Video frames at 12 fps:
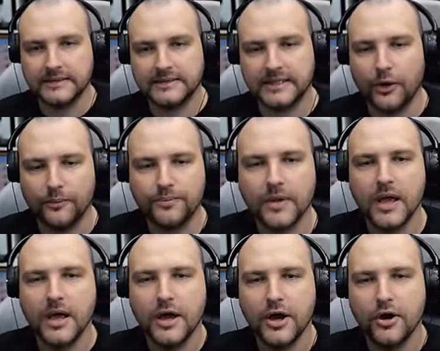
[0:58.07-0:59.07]
So,
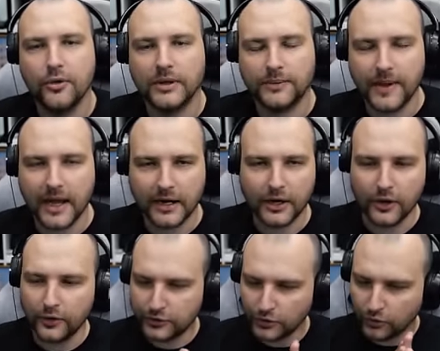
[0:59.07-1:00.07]
what we are
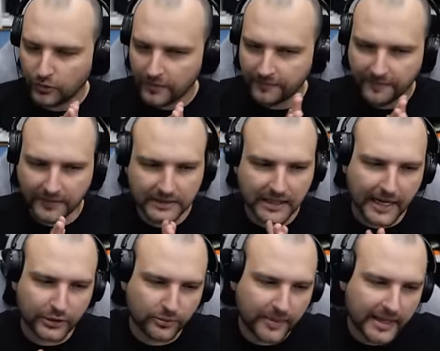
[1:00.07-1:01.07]
going to do, we will
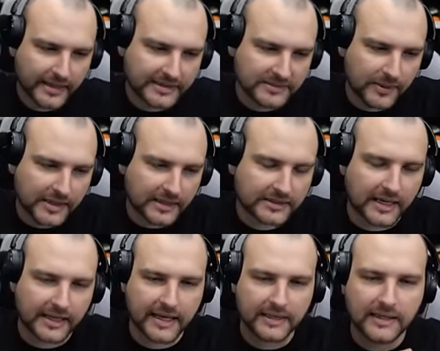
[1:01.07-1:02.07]
try to make this mother
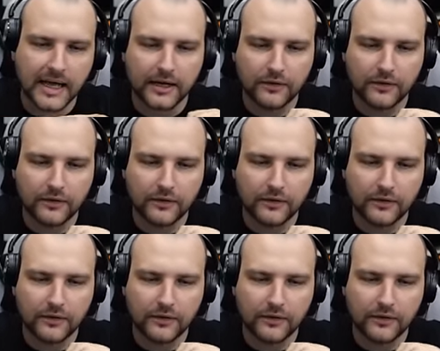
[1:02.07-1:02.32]
trucking tank